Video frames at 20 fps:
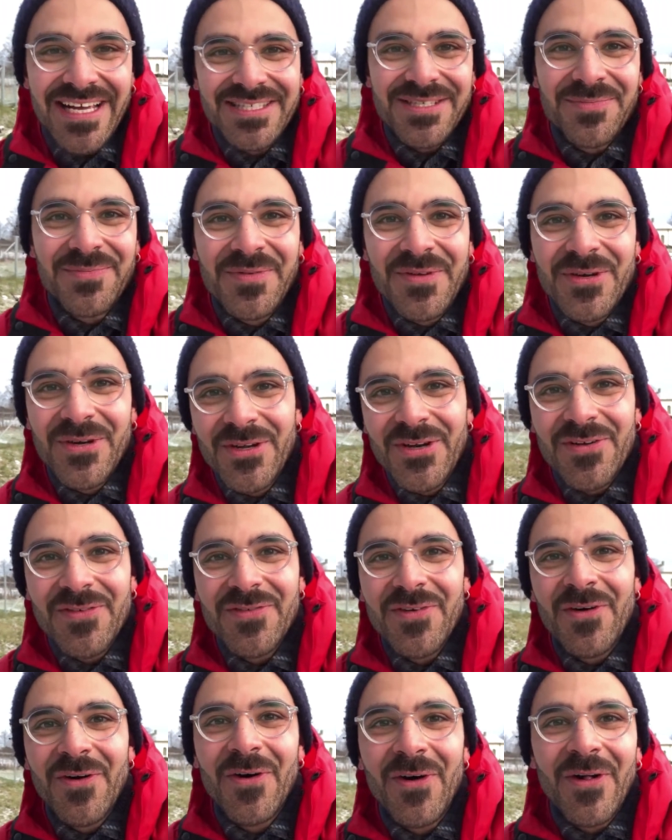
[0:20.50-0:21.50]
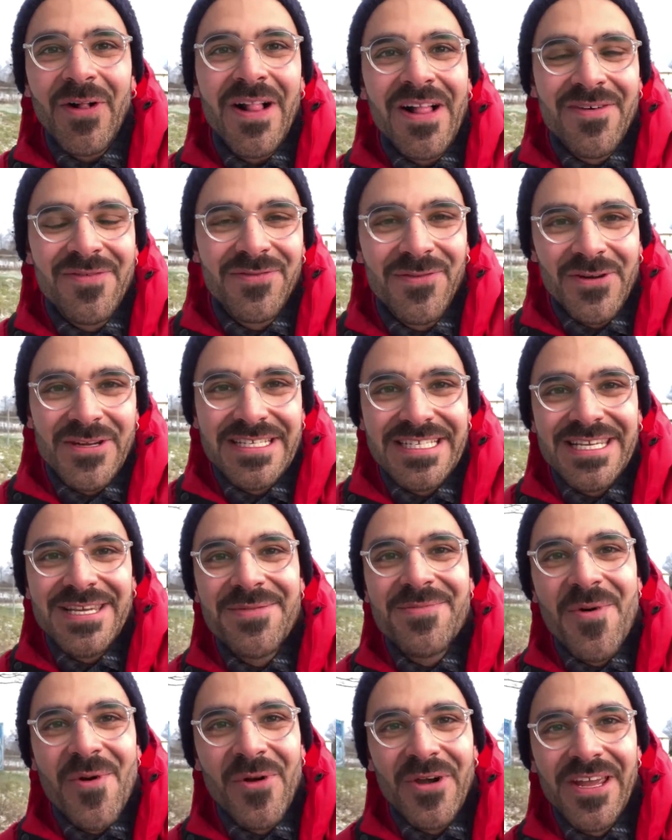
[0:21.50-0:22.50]
It's a beautiful,
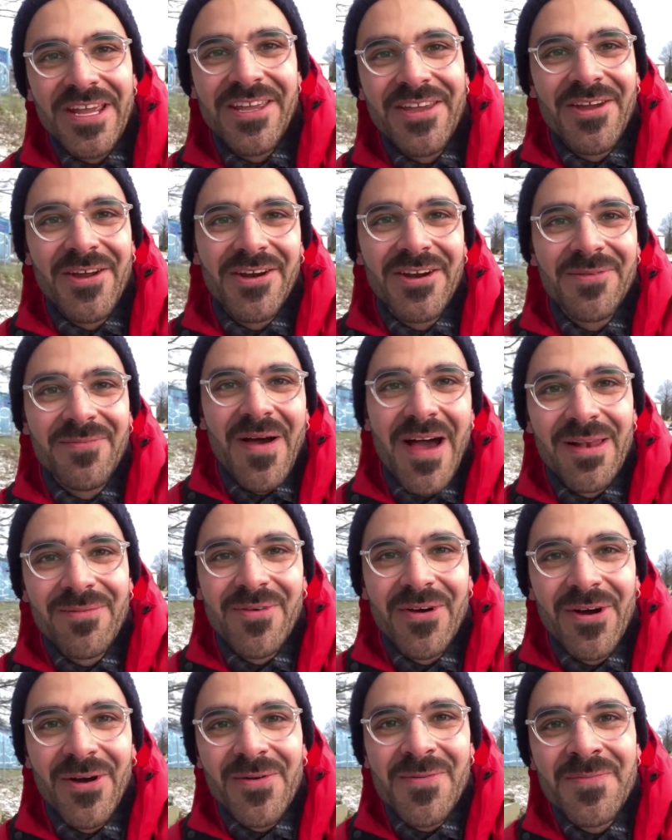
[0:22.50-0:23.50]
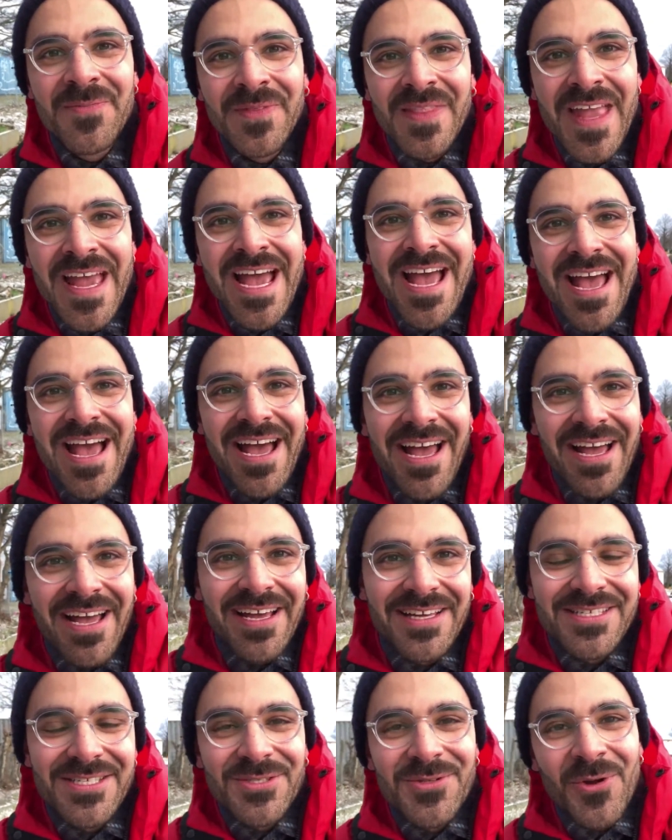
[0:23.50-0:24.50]
frisky morning here in Malmö.
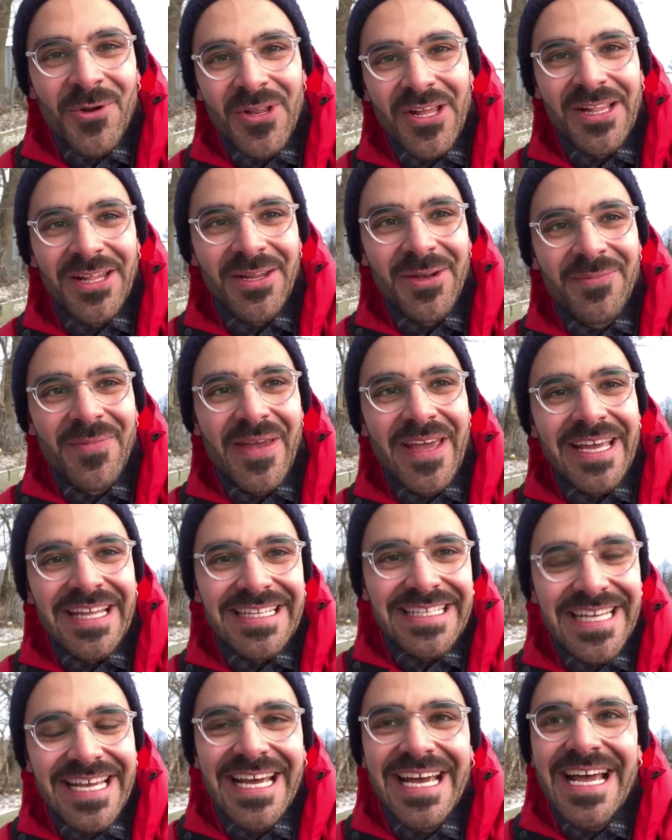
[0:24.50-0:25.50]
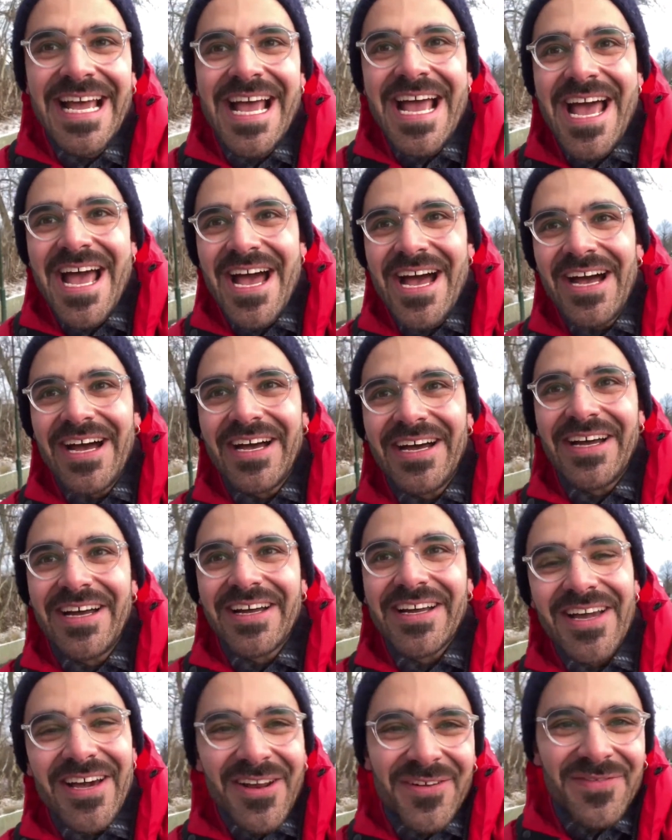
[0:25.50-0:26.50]
It snowed a little bit.
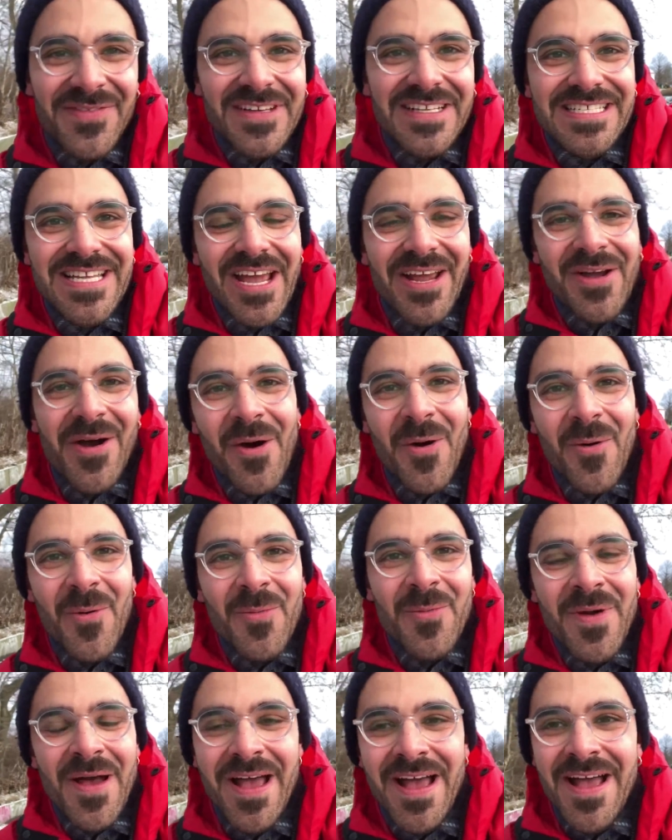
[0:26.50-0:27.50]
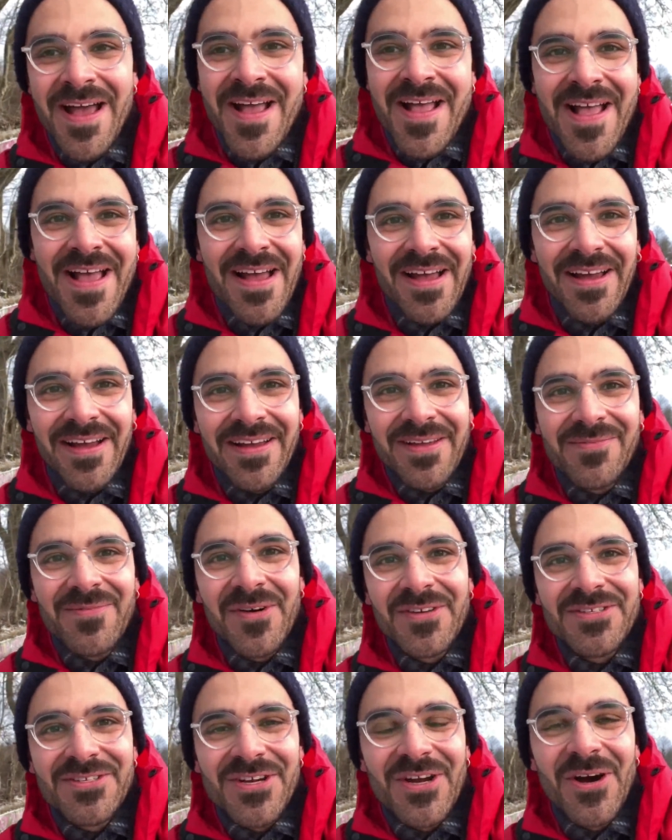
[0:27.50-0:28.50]
Kind of feels like home in
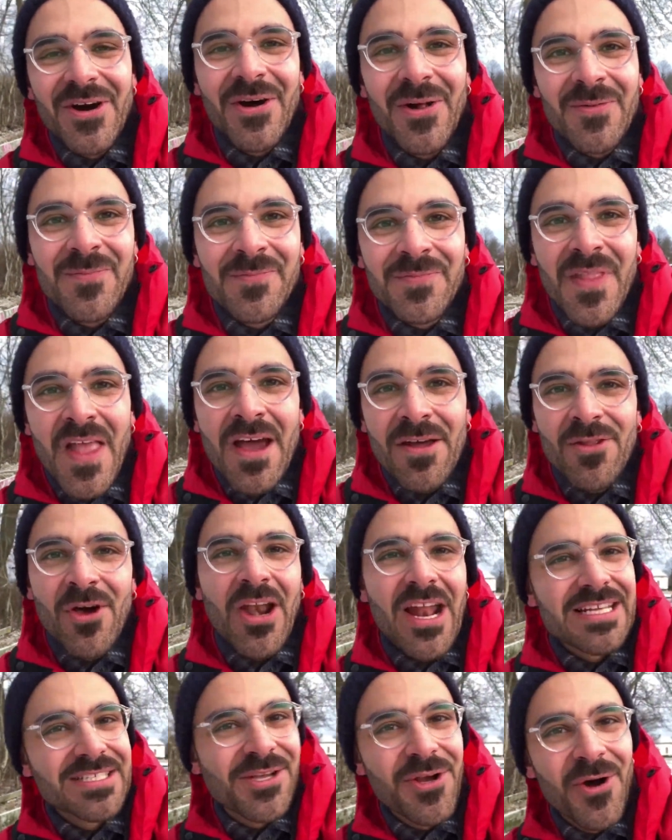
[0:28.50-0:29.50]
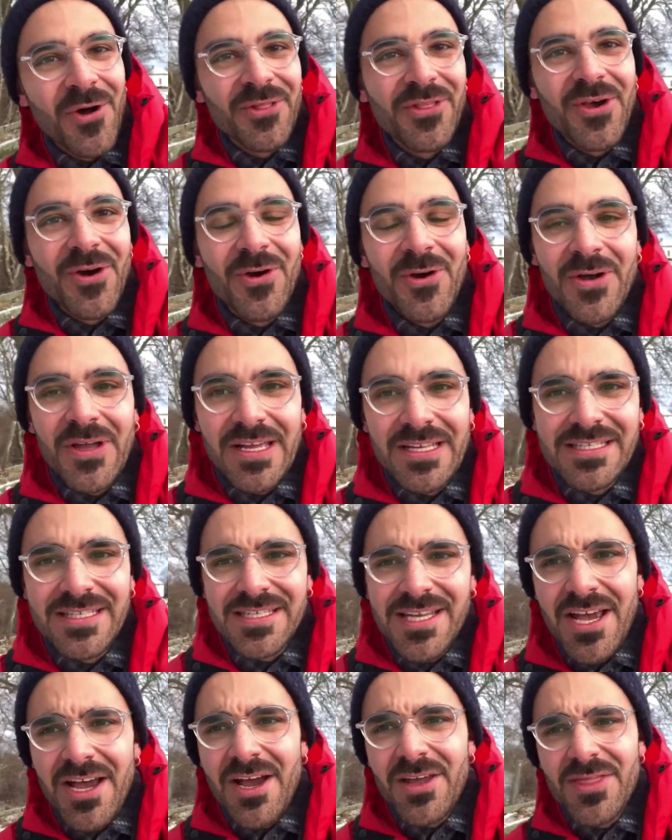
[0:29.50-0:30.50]
Montreal. Not as cold though.
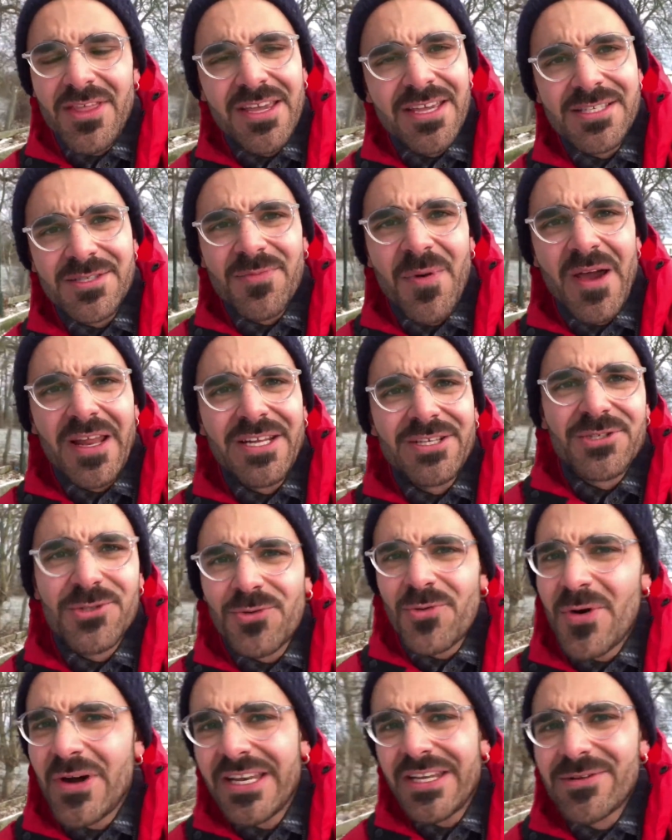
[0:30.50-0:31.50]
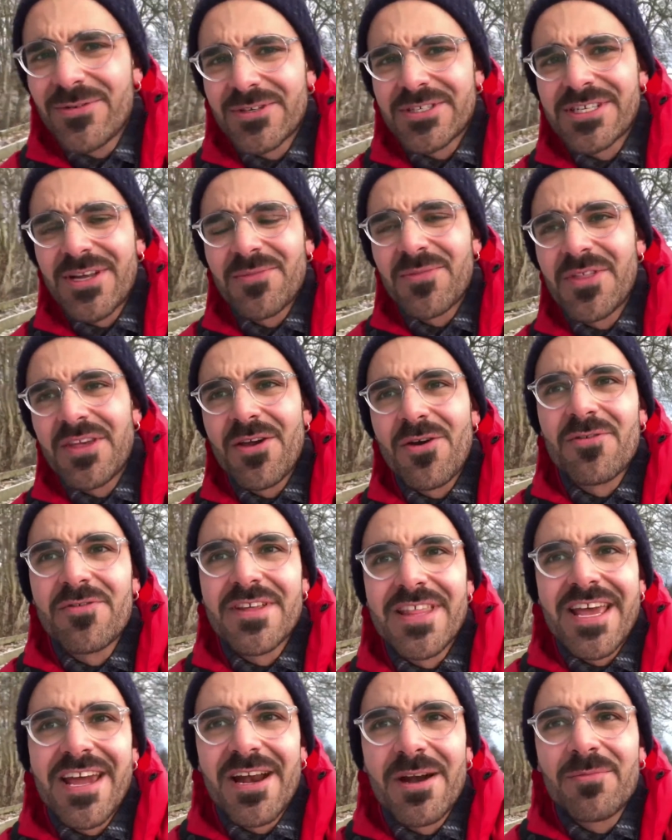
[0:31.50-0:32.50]
It's I think it's minus 20 or something
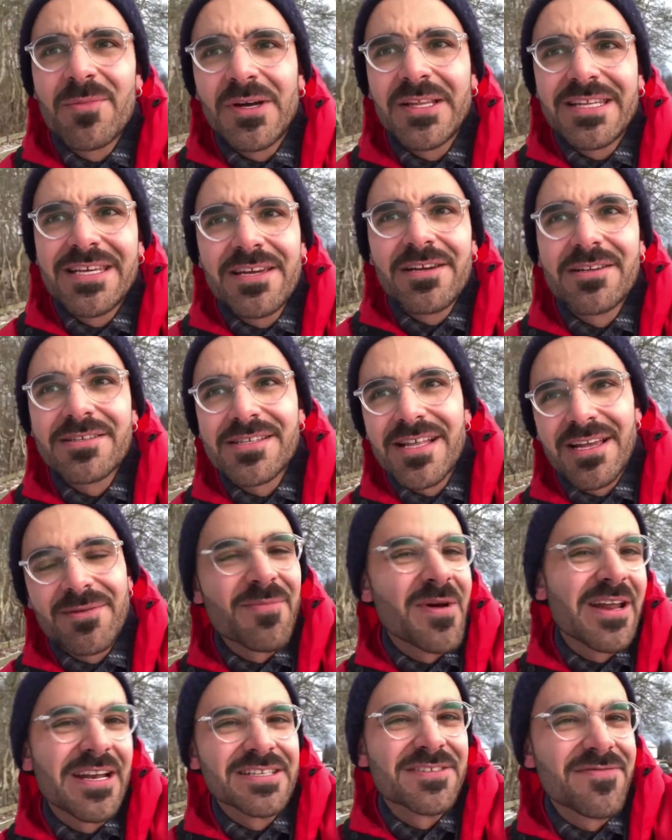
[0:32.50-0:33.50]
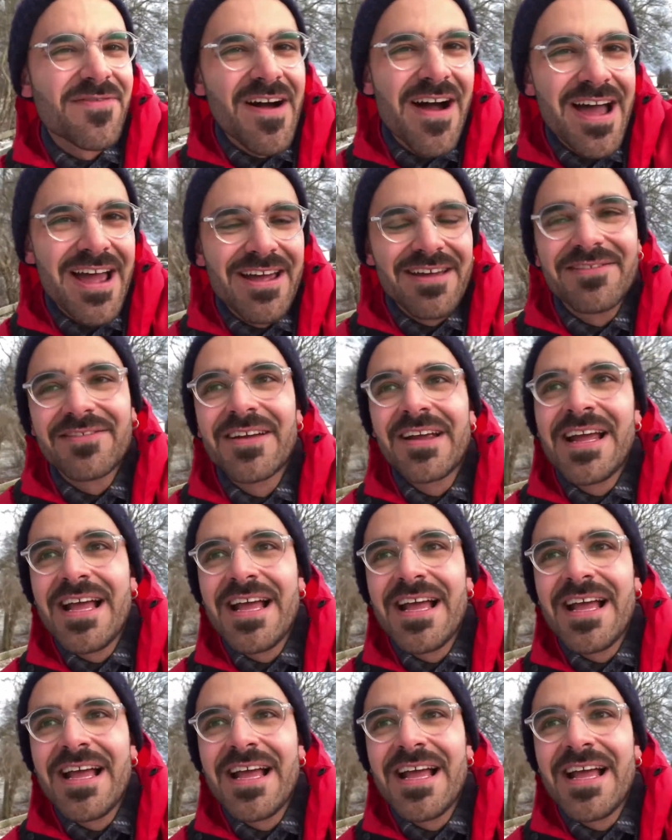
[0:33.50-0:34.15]
over there, but here is like minus 5.